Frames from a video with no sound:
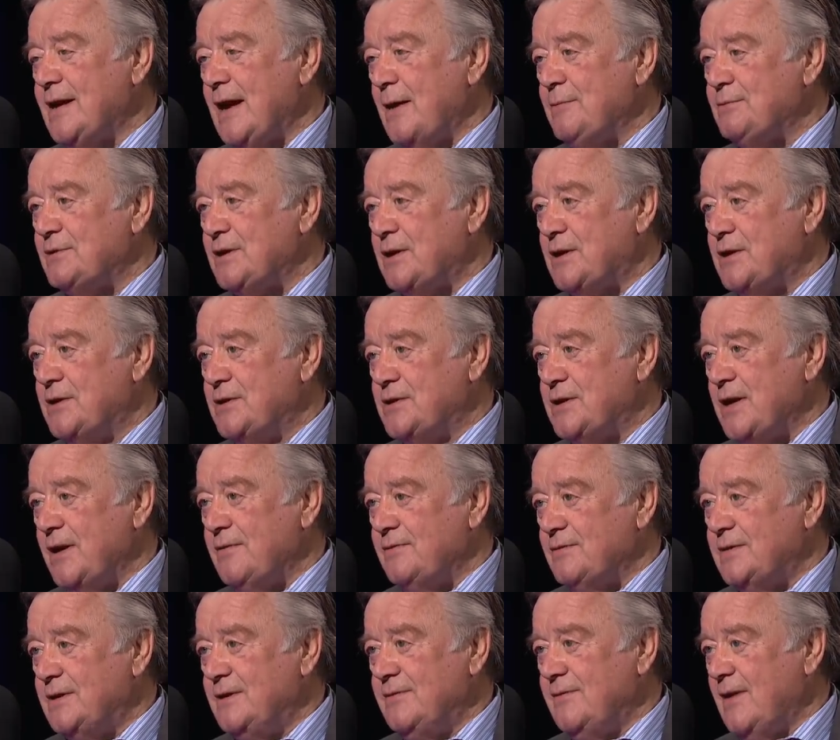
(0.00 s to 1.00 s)
I was a
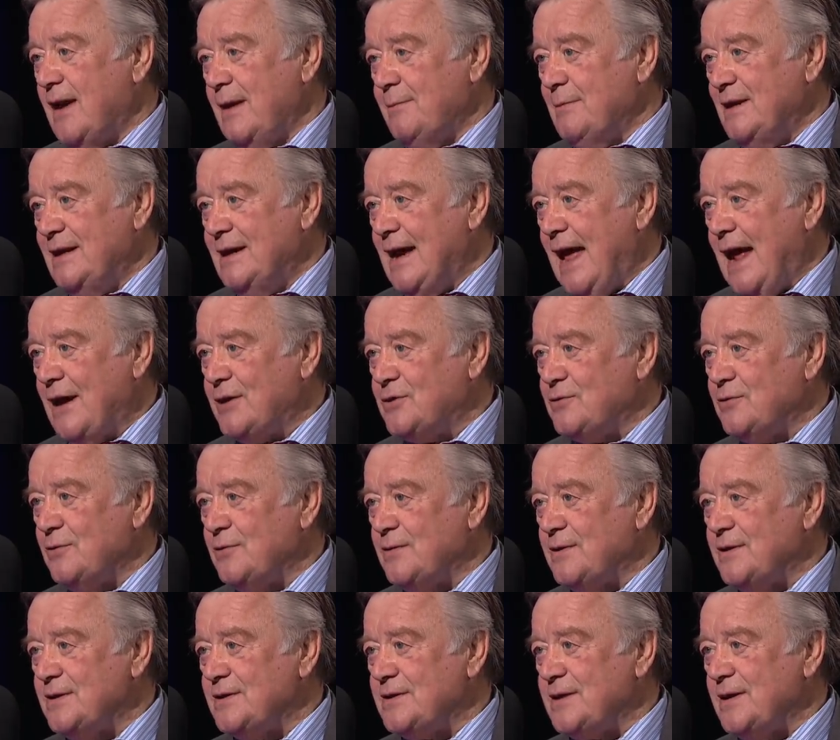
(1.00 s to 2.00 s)
conservative. I'm a natural
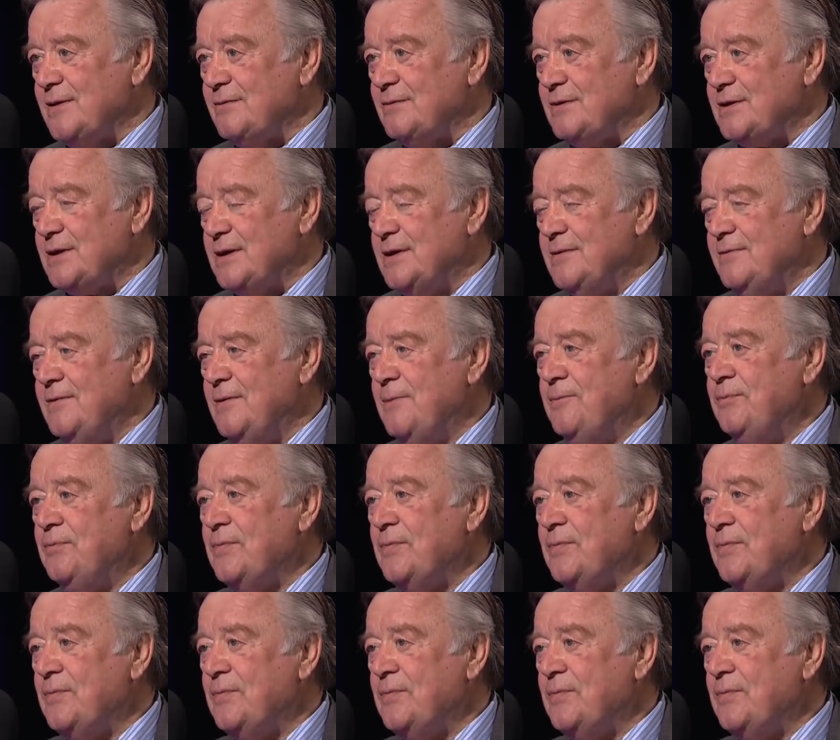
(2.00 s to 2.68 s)
conservative.